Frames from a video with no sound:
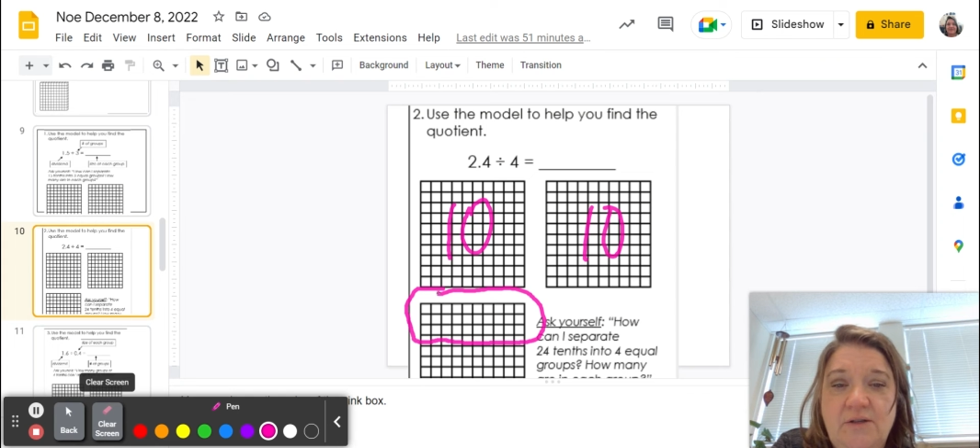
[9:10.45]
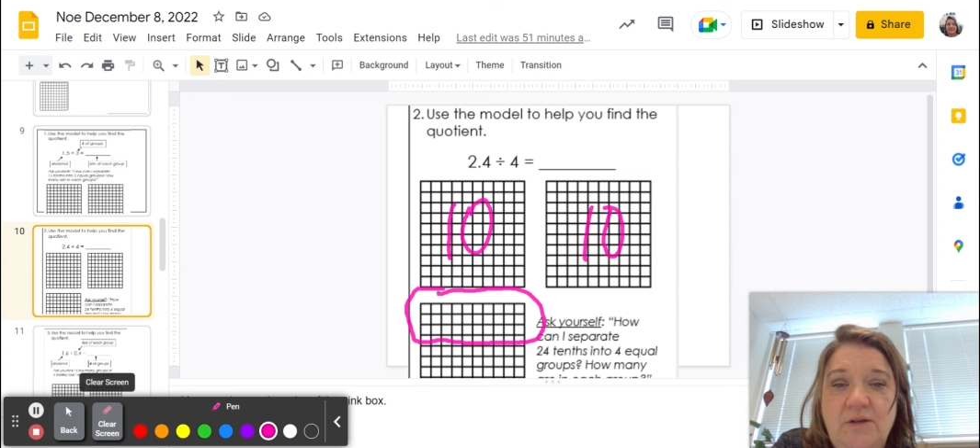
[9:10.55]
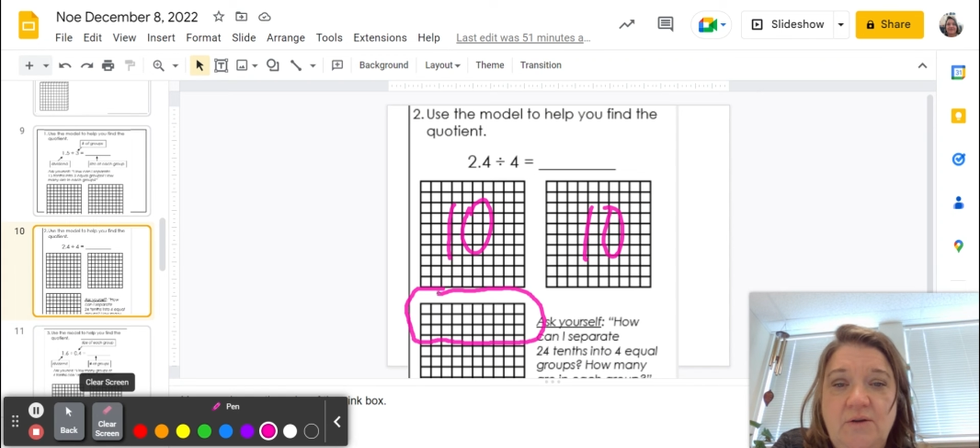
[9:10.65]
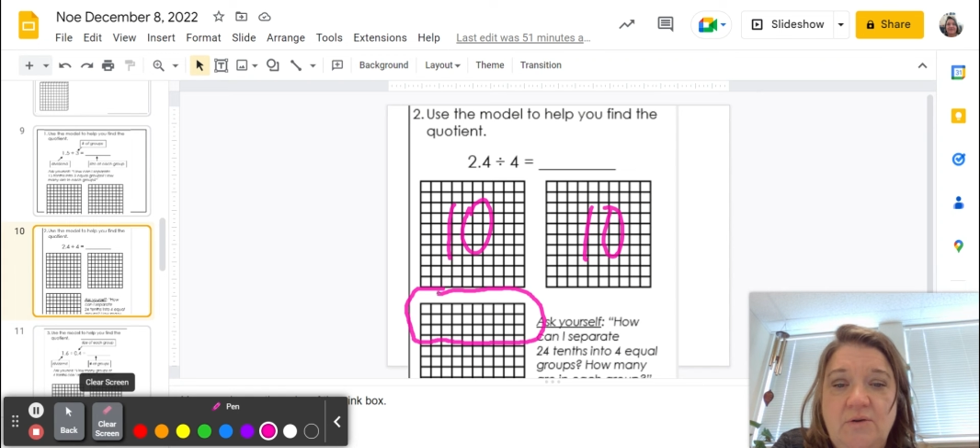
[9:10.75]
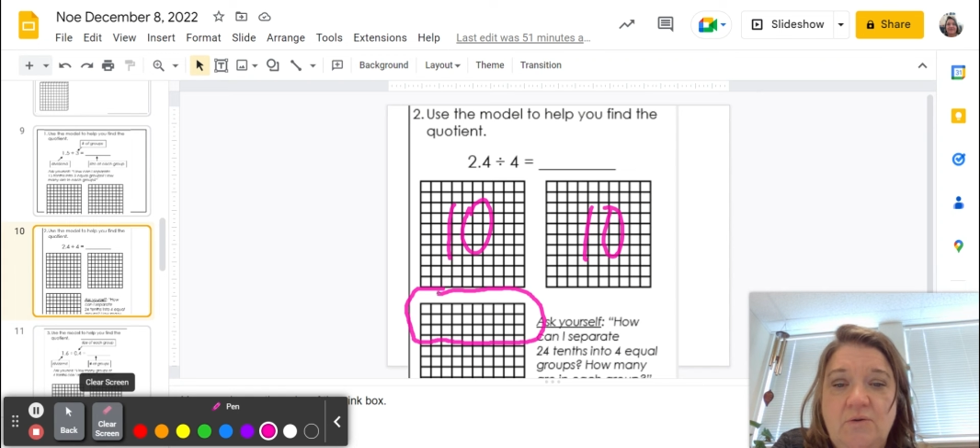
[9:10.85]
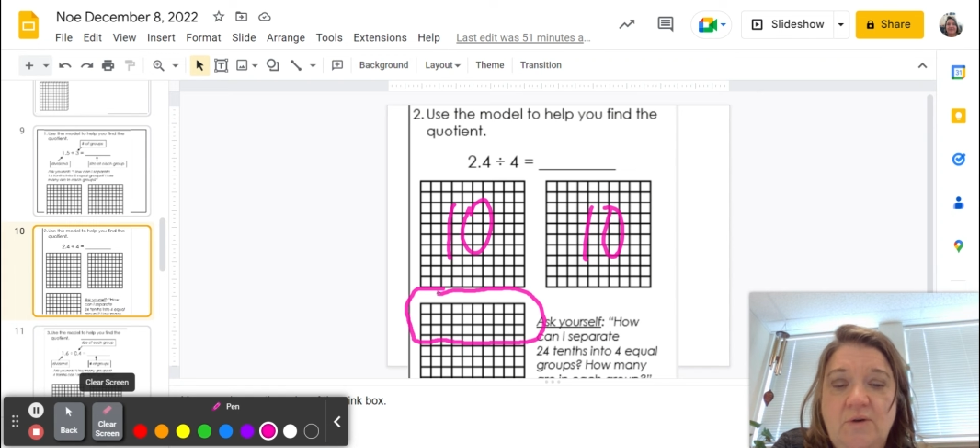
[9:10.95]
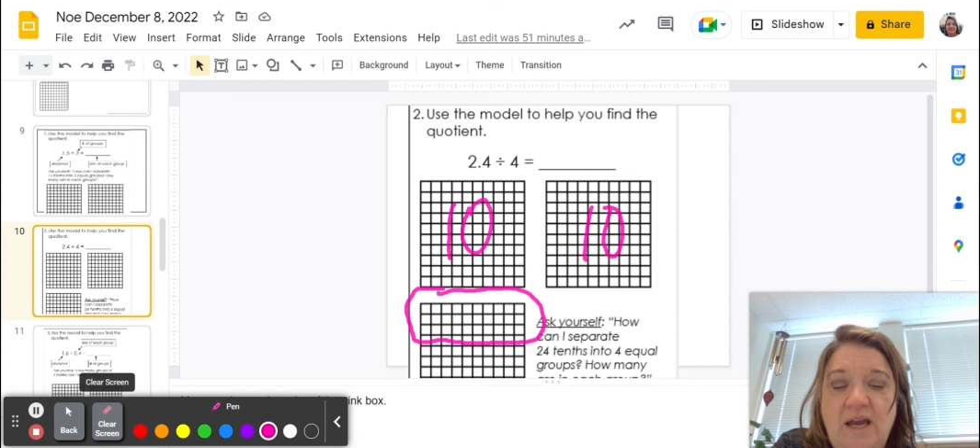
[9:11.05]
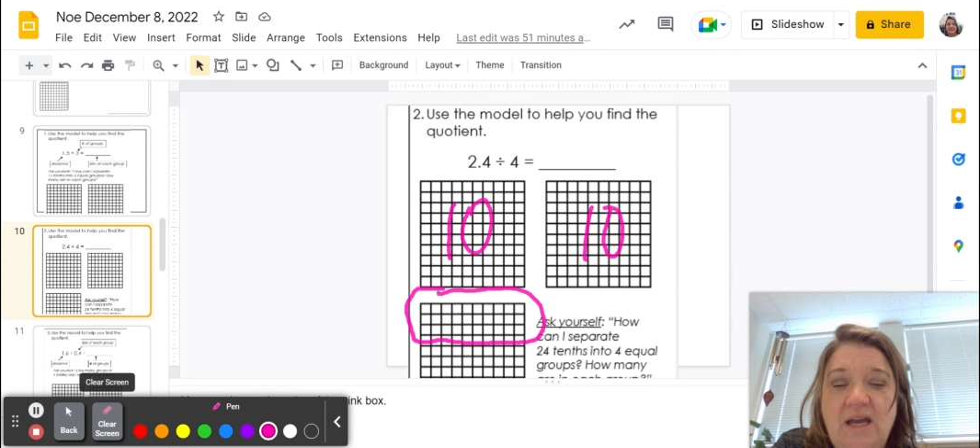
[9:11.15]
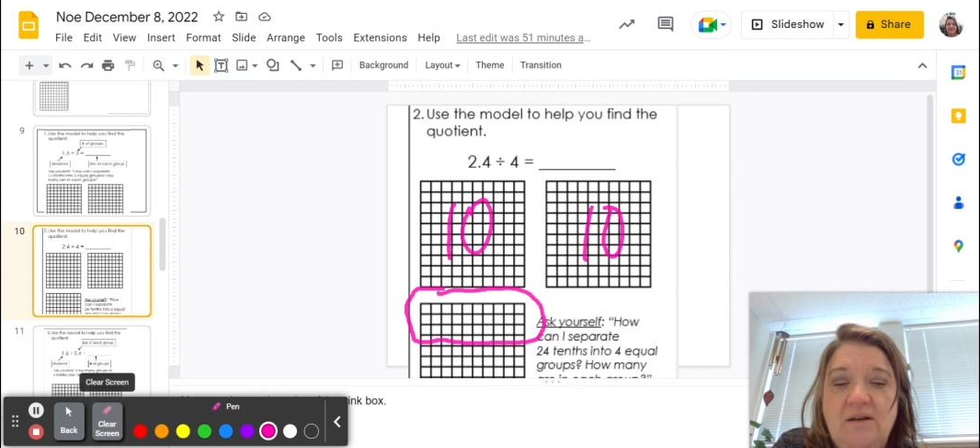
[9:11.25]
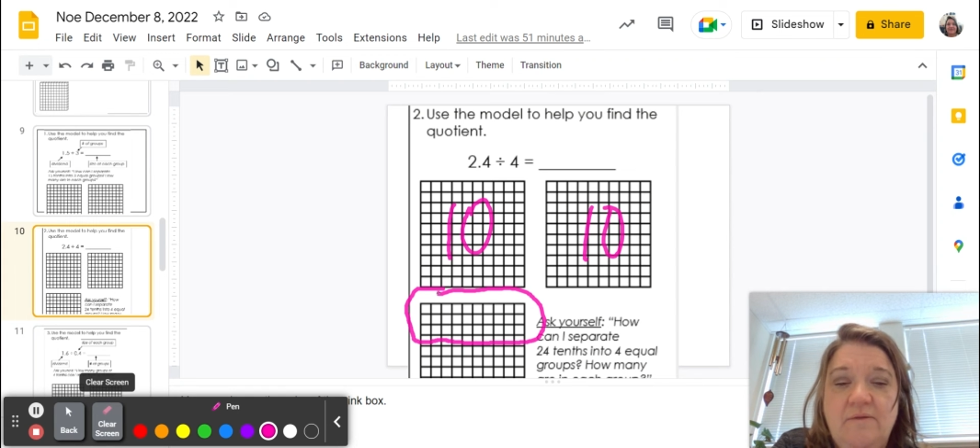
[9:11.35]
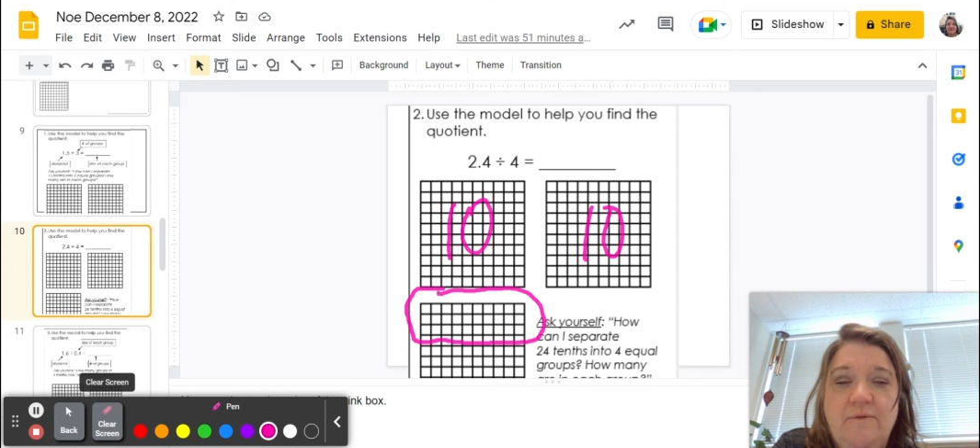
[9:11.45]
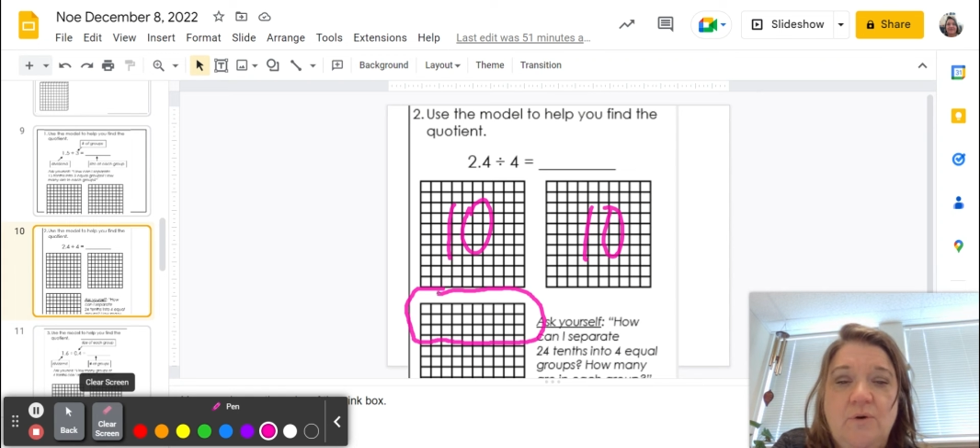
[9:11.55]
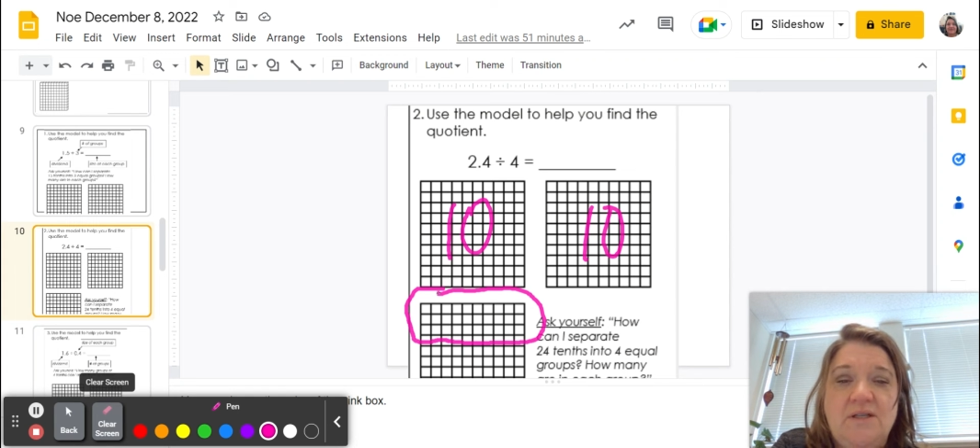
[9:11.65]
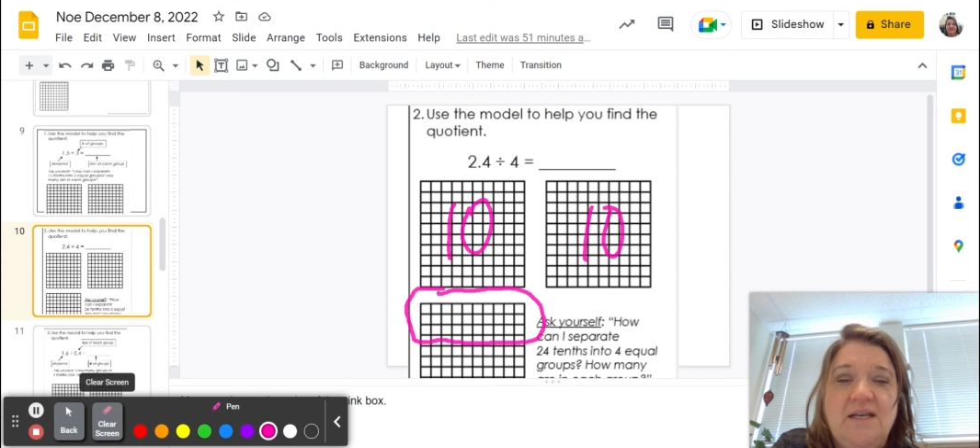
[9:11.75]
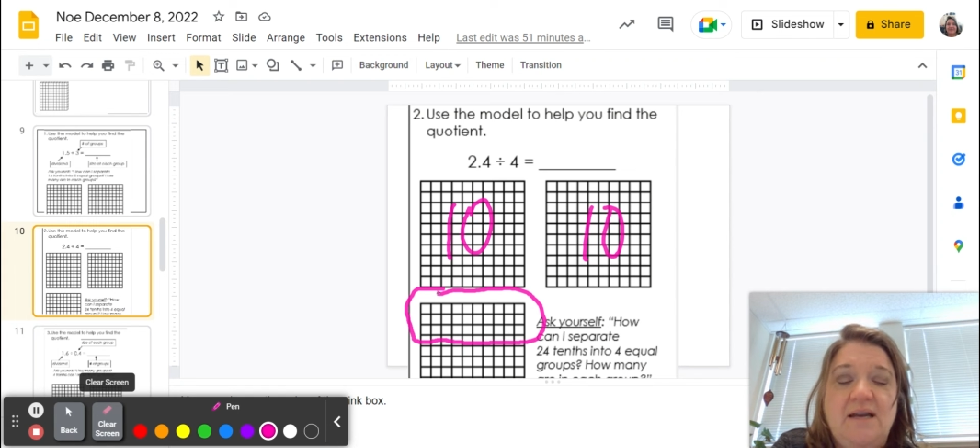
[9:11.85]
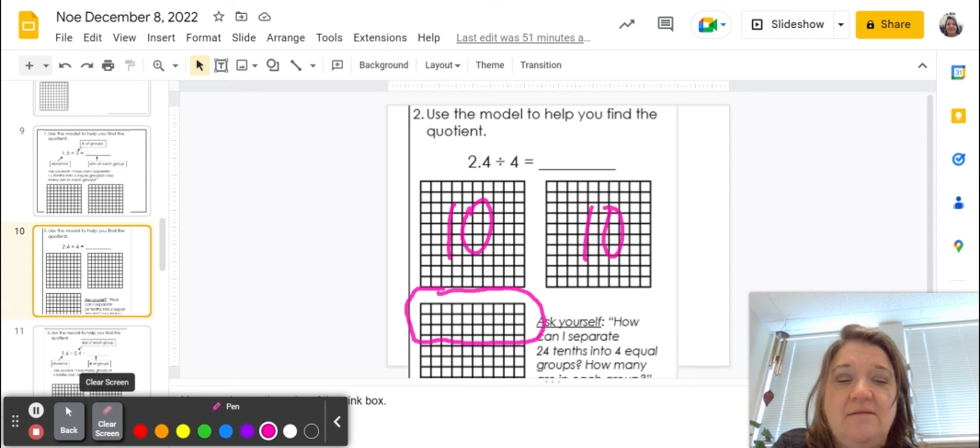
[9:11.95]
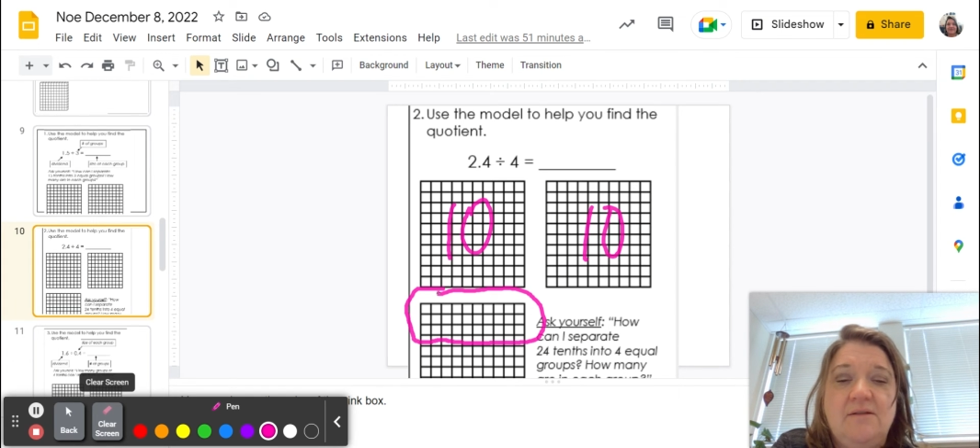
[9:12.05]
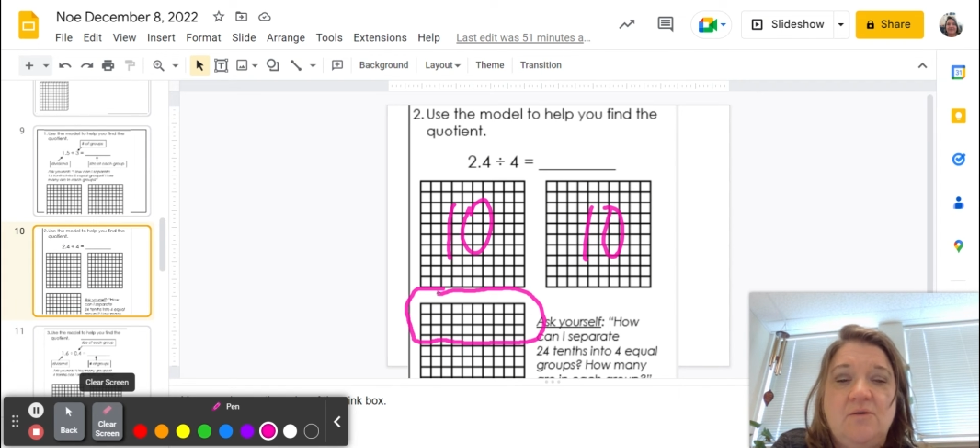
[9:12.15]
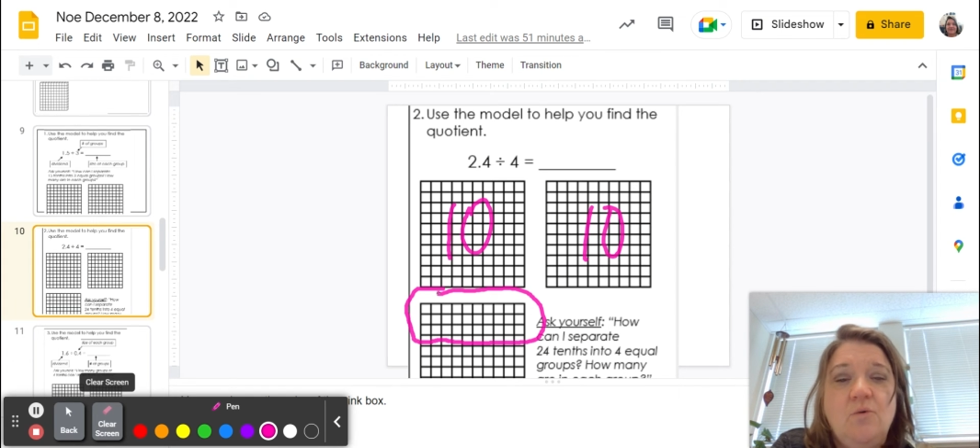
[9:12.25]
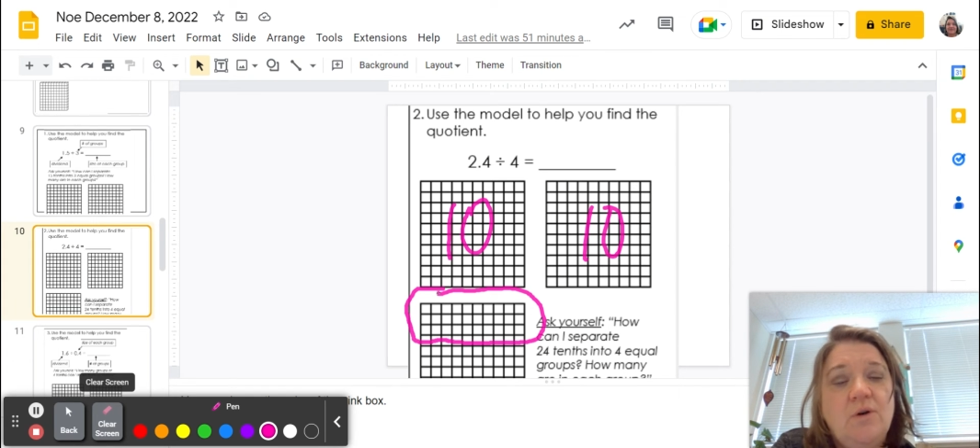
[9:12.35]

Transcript: 2, and 4/10,